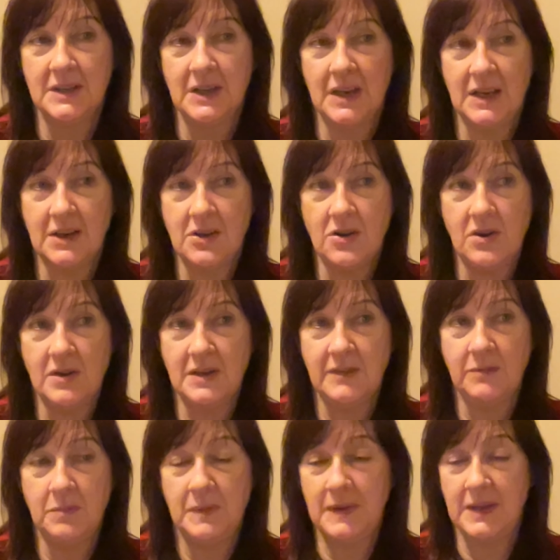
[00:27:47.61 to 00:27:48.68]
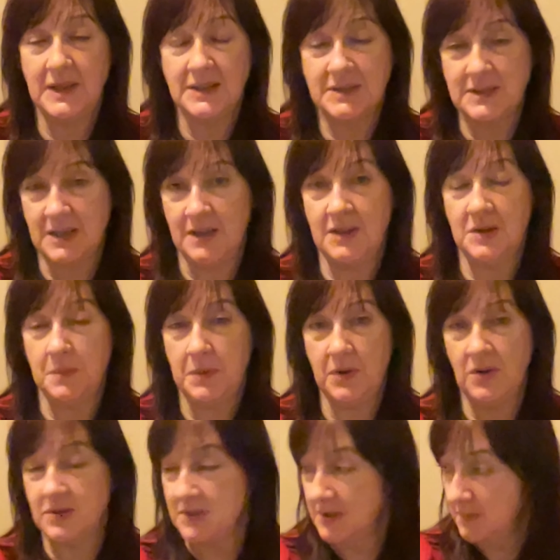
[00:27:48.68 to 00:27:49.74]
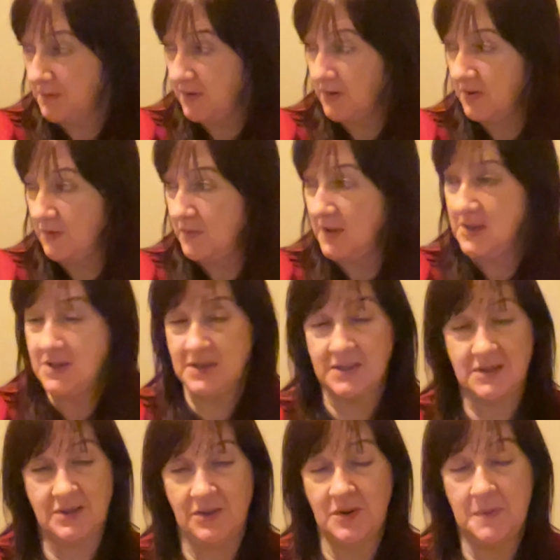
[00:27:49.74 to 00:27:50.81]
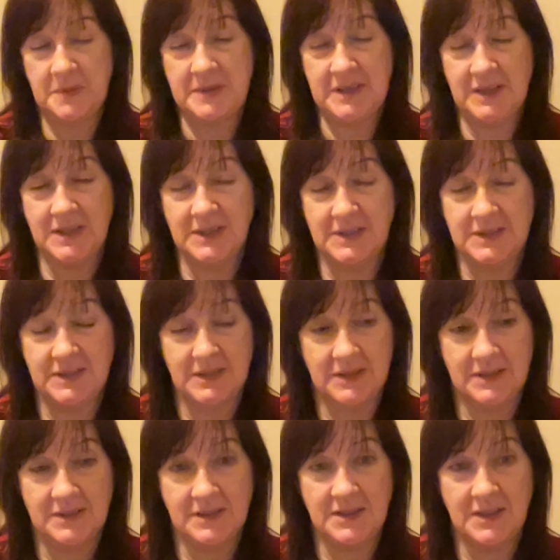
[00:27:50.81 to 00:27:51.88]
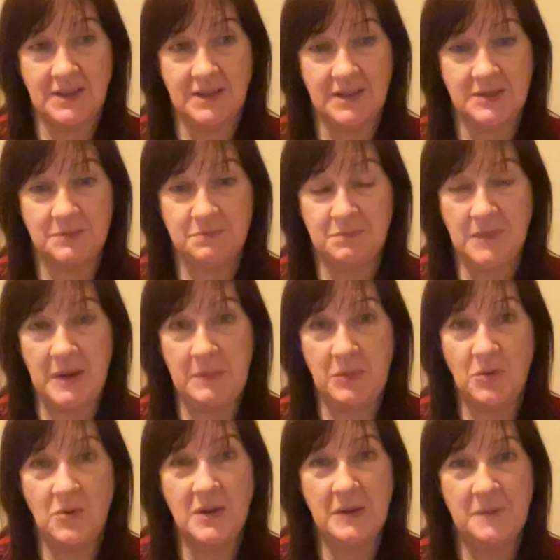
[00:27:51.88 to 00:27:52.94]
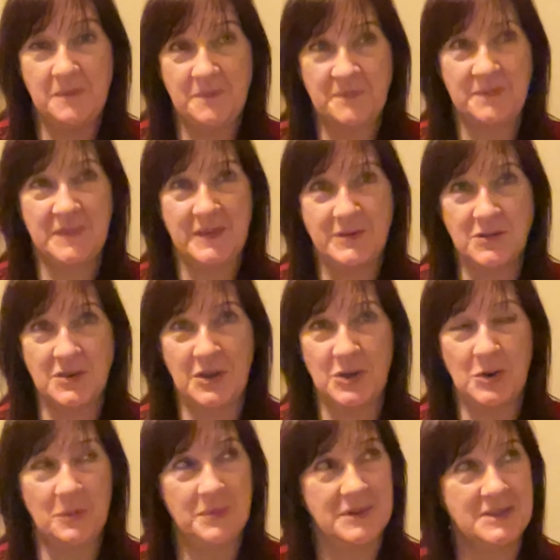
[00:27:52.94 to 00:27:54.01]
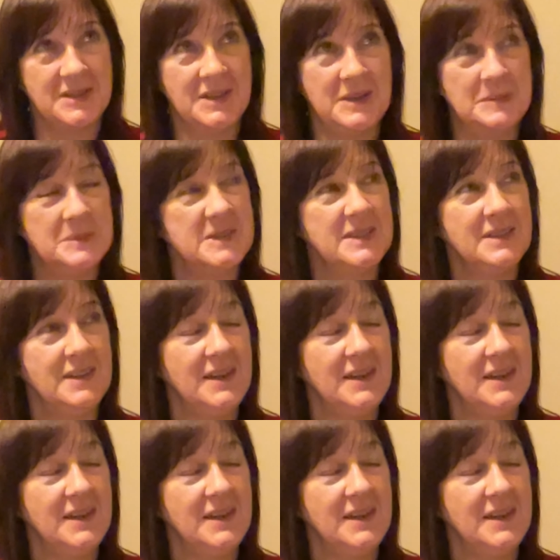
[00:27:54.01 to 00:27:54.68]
I can't even begin to tell you the plot, and I'm not going to read you the synopsis because I think that may bore you. I've done it a couple of times.